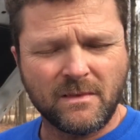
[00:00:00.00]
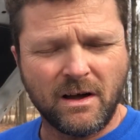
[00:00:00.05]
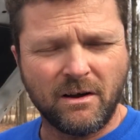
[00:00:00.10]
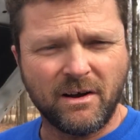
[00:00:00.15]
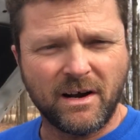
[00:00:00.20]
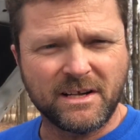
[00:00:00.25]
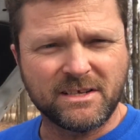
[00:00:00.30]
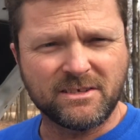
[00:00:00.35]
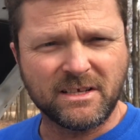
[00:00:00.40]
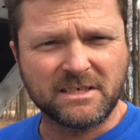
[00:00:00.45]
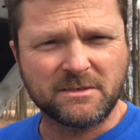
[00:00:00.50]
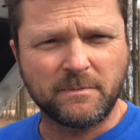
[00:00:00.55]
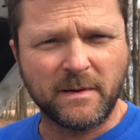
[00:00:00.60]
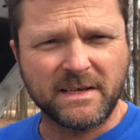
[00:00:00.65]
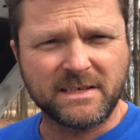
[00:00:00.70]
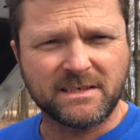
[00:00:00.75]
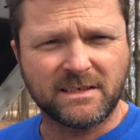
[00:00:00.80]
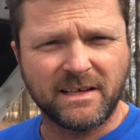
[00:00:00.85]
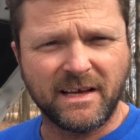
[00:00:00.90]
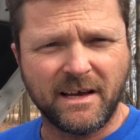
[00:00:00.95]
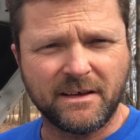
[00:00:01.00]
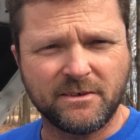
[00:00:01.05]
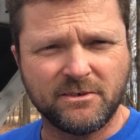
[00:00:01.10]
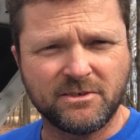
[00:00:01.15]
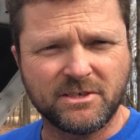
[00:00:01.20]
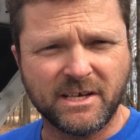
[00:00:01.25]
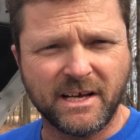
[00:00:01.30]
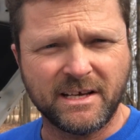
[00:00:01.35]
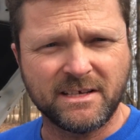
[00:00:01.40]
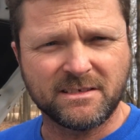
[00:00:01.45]
Alrighty, so that's basically how
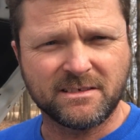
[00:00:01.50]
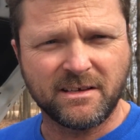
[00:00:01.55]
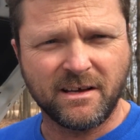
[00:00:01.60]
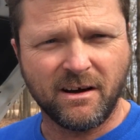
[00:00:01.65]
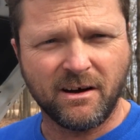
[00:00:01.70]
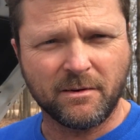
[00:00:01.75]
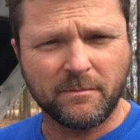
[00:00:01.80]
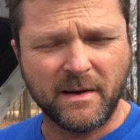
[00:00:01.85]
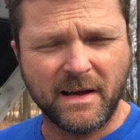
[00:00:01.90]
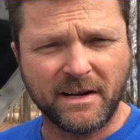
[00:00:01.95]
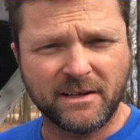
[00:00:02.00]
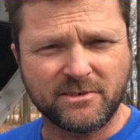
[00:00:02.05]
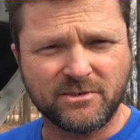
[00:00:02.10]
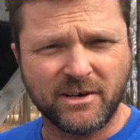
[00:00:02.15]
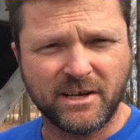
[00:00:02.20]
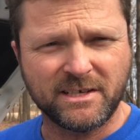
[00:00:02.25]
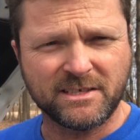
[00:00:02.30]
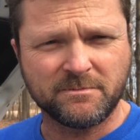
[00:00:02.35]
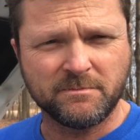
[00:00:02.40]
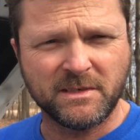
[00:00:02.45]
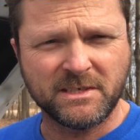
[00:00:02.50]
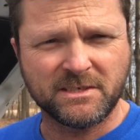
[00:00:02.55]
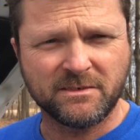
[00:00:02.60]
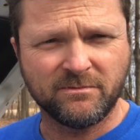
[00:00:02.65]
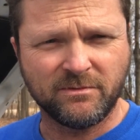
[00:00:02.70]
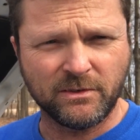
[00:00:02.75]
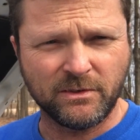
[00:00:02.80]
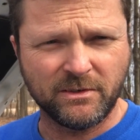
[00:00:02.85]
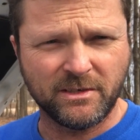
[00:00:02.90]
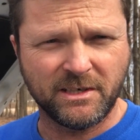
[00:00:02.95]
you change the automatic
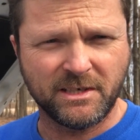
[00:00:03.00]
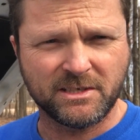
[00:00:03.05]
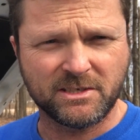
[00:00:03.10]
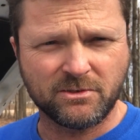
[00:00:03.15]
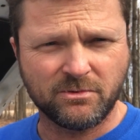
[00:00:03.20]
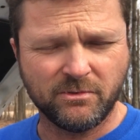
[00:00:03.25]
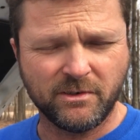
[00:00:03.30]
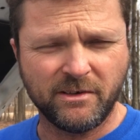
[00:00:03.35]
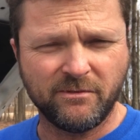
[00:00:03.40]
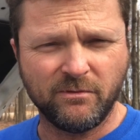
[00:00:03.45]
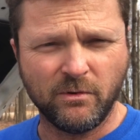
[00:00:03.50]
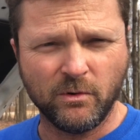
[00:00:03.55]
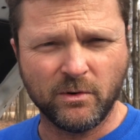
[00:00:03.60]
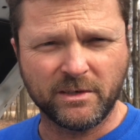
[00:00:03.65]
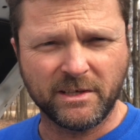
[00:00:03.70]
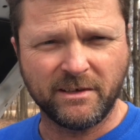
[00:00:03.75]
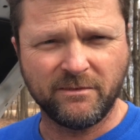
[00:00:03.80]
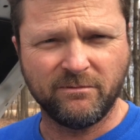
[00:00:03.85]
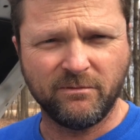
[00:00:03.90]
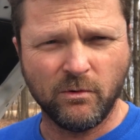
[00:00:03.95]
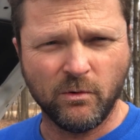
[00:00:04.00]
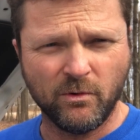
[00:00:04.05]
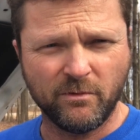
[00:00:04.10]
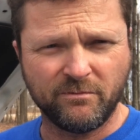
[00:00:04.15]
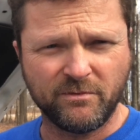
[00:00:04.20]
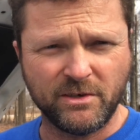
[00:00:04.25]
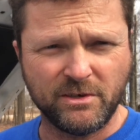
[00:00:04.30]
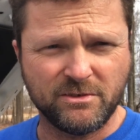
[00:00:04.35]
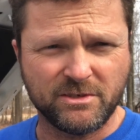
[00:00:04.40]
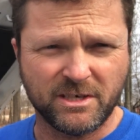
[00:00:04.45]
transmission fluid in this 2014
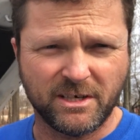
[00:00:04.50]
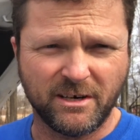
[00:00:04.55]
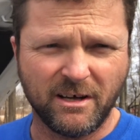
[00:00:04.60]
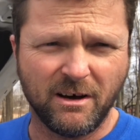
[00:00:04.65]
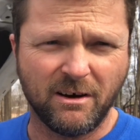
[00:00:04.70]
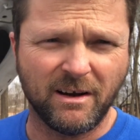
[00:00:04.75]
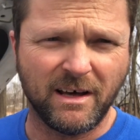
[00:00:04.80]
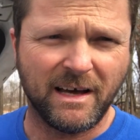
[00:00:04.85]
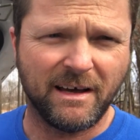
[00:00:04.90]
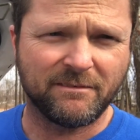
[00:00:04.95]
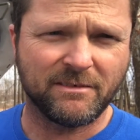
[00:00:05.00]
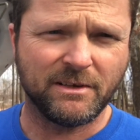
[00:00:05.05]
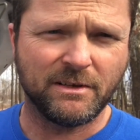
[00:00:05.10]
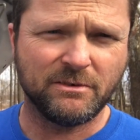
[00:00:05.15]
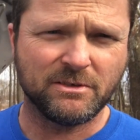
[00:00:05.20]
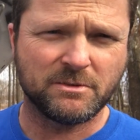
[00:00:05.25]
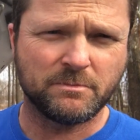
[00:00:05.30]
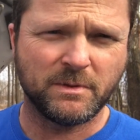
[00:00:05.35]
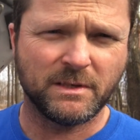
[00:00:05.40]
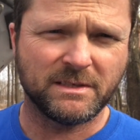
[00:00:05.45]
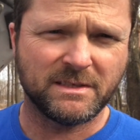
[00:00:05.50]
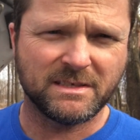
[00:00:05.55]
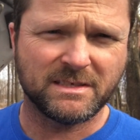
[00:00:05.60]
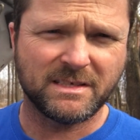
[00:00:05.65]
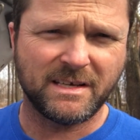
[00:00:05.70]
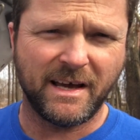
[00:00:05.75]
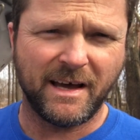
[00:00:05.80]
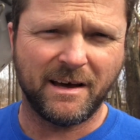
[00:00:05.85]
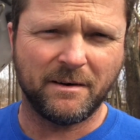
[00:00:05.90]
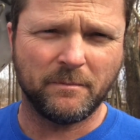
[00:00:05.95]
Ford Fusion. And all I have to do is put
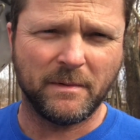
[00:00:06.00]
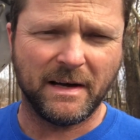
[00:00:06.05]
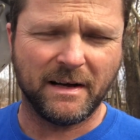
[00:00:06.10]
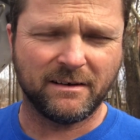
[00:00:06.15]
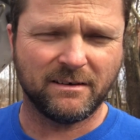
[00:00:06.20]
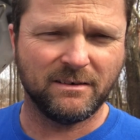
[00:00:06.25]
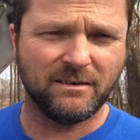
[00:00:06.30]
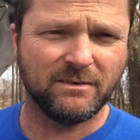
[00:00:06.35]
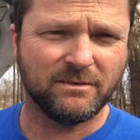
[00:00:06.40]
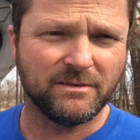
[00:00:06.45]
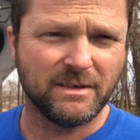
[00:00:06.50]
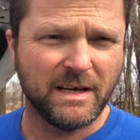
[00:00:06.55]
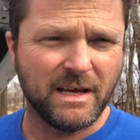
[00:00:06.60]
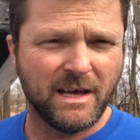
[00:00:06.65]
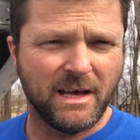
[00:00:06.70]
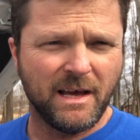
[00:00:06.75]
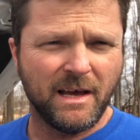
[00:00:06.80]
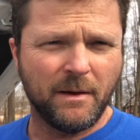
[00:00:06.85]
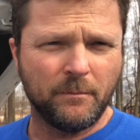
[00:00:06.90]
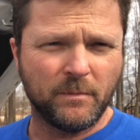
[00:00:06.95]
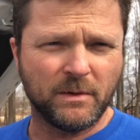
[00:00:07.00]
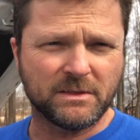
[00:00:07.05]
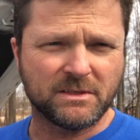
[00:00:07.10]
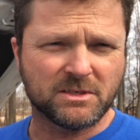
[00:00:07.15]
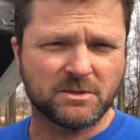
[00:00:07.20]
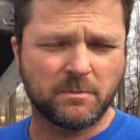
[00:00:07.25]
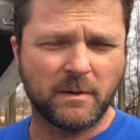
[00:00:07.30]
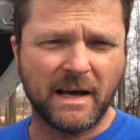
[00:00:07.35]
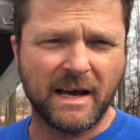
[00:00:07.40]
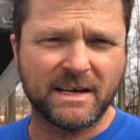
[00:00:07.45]
this cap back on, put
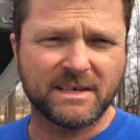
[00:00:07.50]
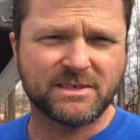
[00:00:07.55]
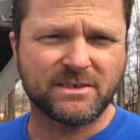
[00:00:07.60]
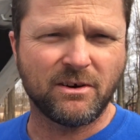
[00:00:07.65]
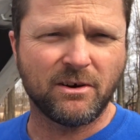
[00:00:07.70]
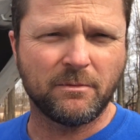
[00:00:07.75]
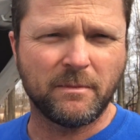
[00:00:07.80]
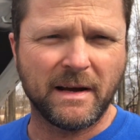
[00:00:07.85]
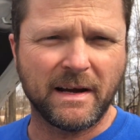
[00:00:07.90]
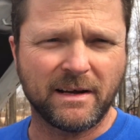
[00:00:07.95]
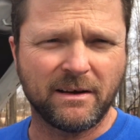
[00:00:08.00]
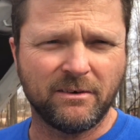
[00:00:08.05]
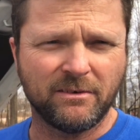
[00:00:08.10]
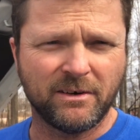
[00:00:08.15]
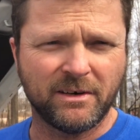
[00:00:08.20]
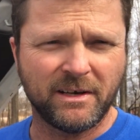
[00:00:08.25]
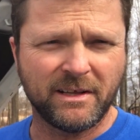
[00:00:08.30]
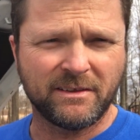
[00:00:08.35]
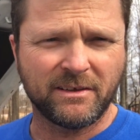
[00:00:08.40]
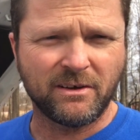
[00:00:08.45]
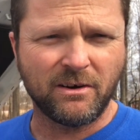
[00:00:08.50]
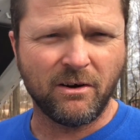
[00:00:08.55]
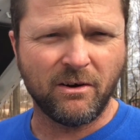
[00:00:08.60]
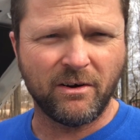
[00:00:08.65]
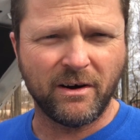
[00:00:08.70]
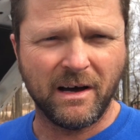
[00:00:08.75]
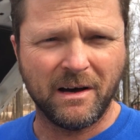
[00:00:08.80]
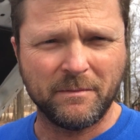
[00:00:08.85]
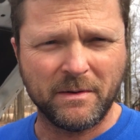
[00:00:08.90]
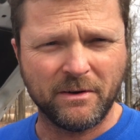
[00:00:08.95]
the splash guard back on underneath the
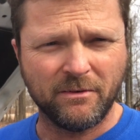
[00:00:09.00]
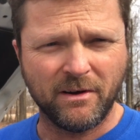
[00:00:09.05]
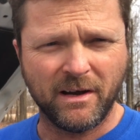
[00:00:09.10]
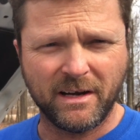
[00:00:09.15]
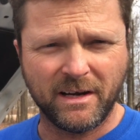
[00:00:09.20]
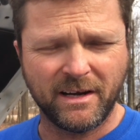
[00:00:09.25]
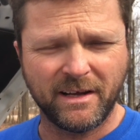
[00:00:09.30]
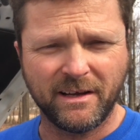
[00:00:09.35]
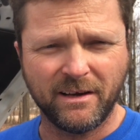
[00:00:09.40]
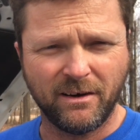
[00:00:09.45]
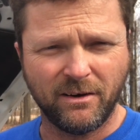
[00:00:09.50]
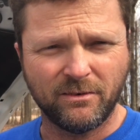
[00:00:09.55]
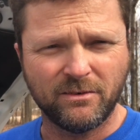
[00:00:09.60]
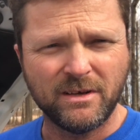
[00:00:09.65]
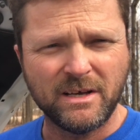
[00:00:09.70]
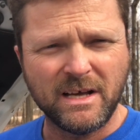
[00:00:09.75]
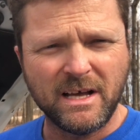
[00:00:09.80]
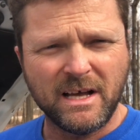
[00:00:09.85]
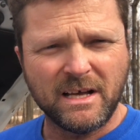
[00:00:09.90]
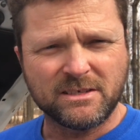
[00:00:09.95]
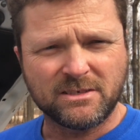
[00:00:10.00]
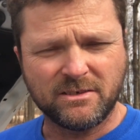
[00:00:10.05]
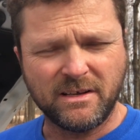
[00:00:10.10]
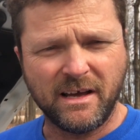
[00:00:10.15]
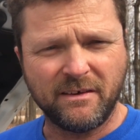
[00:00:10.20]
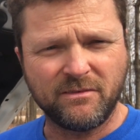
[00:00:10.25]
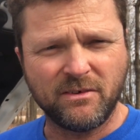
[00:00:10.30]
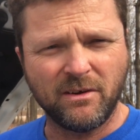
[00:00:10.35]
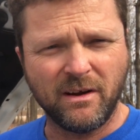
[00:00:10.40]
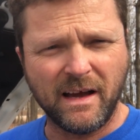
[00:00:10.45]
car, and I'll be ready to go. So
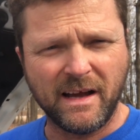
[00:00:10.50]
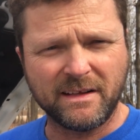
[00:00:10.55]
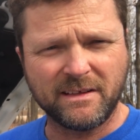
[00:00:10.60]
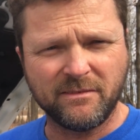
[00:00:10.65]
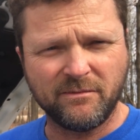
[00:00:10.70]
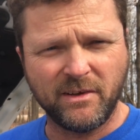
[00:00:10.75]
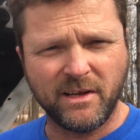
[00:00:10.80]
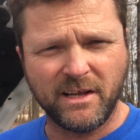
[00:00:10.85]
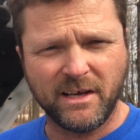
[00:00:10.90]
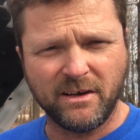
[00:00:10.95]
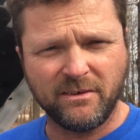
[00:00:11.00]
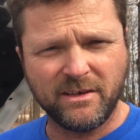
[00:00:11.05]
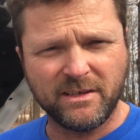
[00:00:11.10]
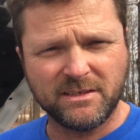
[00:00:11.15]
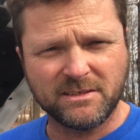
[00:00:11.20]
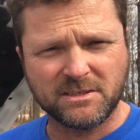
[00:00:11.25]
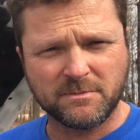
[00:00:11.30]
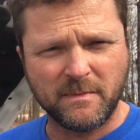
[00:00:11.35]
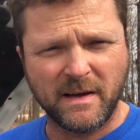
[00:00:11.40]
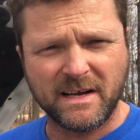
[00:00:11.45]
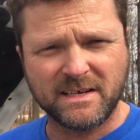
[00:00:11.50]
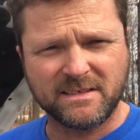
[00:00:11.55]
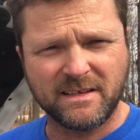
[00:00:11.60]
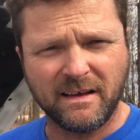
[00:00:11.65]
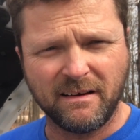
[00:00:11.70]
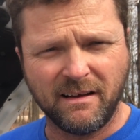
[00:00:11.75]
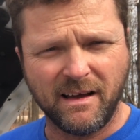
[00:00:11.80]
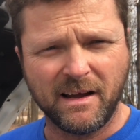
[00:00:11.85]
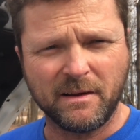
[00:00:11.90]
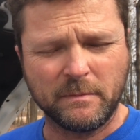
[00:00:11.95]
now if you liked the video, smash
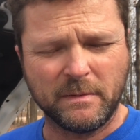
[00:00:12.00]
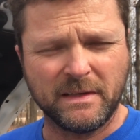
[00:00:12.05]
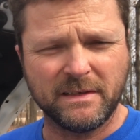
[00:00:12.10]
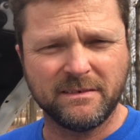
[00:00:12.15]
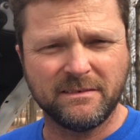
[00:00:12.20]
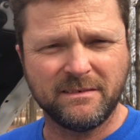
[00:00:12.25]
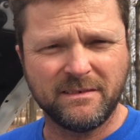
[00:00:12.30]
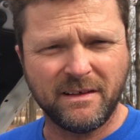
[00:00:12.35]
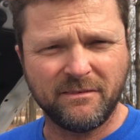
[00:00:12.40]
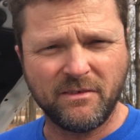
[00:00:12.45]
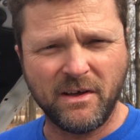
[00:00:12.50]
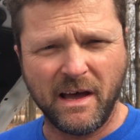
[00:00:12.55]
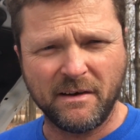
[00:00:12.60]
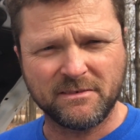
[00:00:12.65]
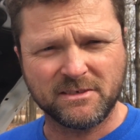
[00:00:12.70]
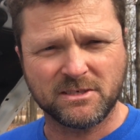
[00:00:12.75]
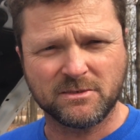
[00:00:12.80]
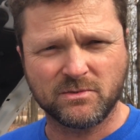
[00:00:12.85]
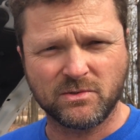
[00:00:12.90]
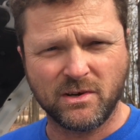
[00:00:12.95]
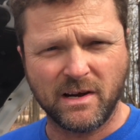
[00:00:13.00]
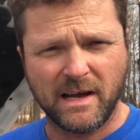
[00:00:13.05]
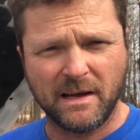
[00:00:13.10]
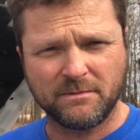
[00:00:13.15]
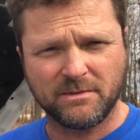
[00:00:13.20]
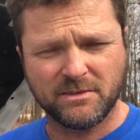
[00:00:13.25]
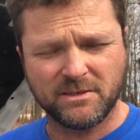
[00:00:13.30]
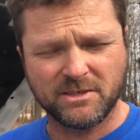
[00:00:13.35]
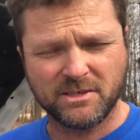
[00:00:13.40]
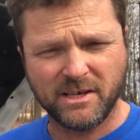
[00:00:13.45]
that like button. If you haven't
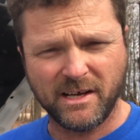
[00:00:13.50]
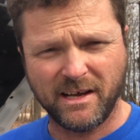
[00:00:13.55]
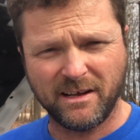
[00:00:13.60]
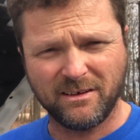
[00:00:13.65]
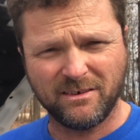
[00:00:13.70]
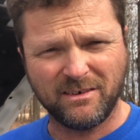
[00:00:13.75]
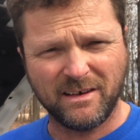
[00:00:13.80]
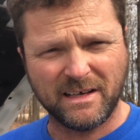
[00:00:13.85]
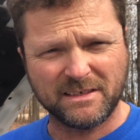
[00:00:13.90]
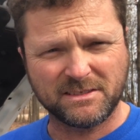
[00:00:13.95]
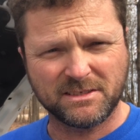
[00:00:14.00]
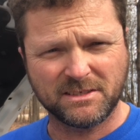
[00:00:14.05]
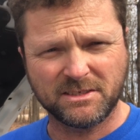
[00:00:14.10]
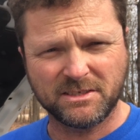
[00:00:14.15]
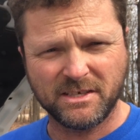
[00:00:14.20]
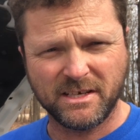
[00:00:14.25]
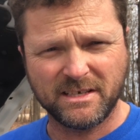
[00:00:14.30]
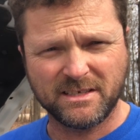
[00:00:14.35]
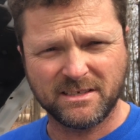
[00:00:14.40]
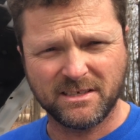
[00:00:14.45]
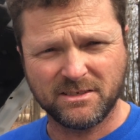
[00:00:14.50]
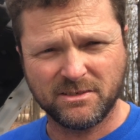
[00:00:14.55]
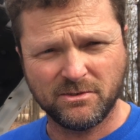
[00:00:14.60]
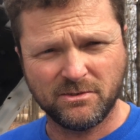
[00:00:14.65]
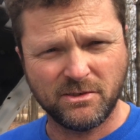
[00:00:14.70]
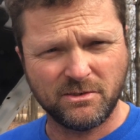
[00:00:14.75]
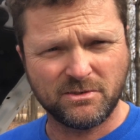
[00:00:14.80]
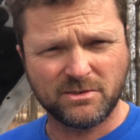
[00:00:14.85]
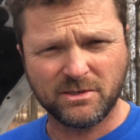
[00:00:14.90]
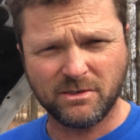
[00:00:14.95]
subscribed to the channel, I suggest that
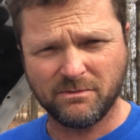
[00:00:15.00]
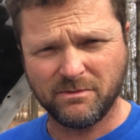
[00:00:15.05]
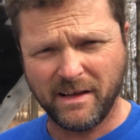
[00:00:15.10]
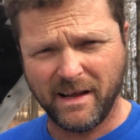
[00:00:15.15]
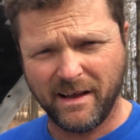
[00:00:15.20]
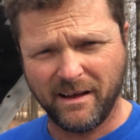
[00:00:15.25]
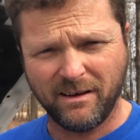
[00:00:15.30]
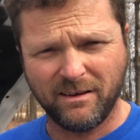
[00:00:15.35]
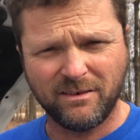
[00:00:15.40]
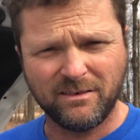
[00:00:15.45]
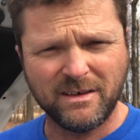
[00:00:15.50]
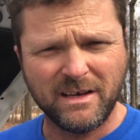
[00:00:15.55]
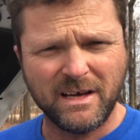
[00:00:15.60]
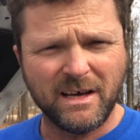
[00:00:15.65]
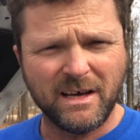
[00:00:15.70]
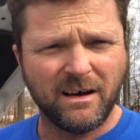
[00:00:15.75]
you do so now.